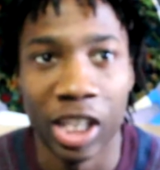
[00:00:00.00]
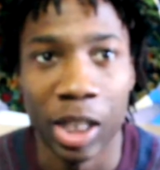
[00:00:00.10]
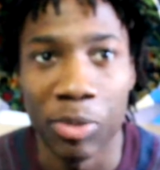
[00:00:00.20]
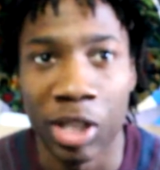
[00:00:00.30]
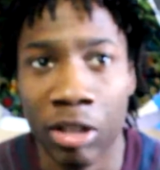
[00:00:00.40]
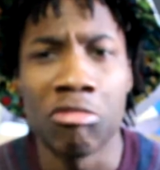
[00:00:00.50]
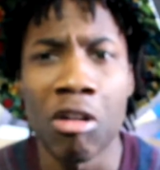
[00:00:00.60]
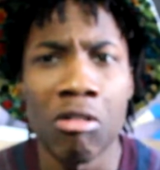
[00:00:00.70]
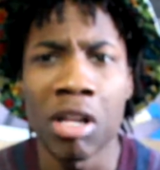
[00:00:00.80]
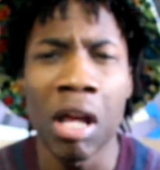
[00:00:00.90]
And he was like,
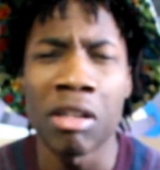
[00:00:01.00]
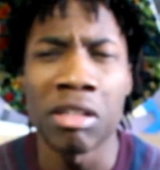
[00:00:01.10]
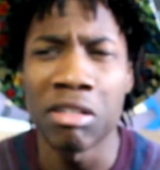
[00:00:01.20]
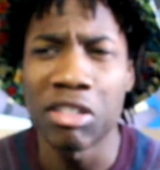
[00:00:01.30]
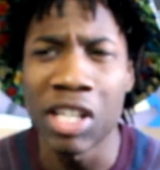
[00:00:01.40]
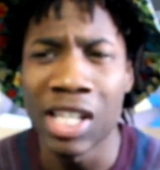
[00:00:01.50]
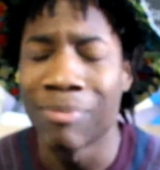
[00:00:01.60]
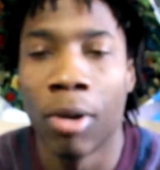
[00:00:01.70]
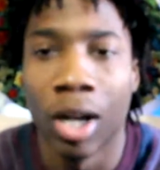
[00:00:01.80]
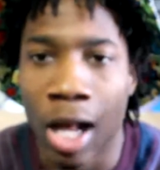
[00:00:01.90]
no, I didn't steal
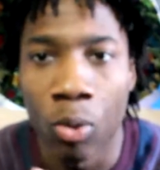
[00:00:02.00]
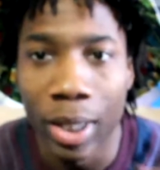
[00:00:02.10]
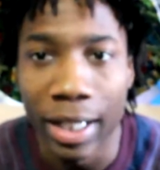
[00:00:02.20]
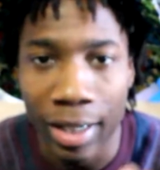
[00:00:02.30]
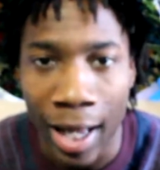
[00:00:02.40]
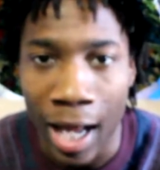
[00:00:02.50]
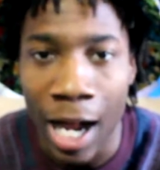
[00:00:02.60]
it. Bro, I don't want to hear that.